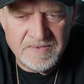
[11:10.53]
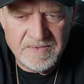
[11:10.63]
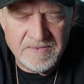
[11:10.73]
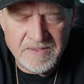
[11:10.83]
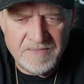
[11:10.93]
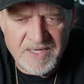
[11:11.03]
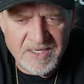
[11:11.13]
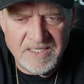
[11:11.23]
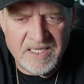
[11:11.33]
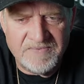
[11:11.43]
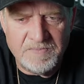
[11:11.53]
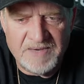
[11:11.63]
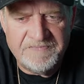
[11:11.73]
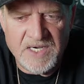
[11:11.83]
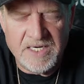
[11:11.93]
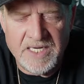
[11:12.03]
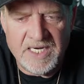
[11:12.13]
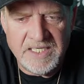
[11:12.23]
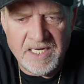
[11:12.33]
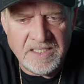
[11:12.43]
I'm not going to give you my fucking
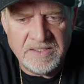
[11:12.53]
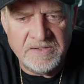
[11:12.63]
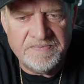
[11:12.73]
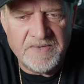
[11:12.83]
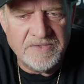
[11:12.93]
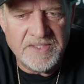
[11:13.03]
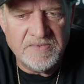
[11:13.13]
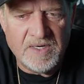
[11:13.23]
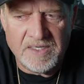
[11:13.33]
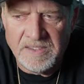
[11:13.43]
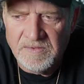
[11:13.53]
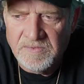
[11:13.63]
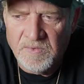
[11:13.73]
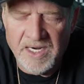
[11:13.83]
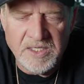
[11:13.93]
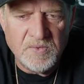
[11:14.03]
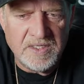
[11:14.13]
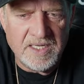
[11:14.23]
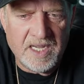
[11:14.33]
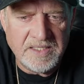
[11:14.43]
ID. I didn't do a fucking thing wrong. Why you want
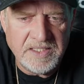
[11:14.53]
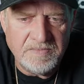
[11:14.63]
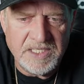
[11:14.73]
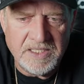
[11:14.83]
to ID me?